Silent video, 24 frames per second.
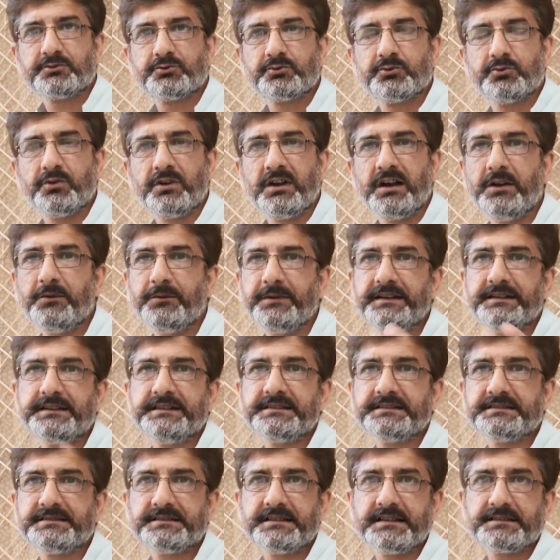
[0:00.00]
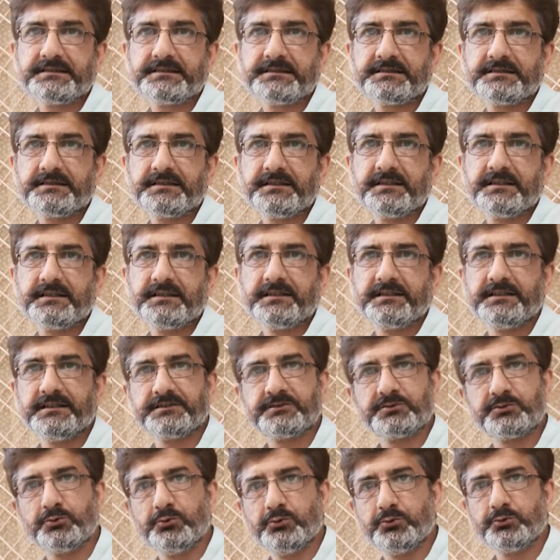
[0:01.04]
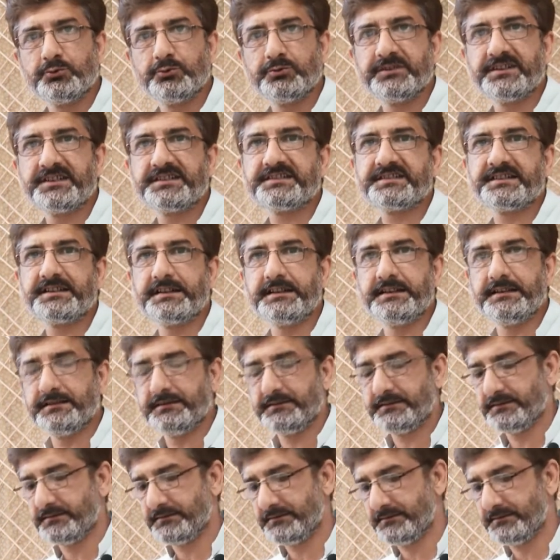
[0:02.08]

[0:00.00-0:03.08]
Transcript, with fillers: So how it is does, let's go to the screen.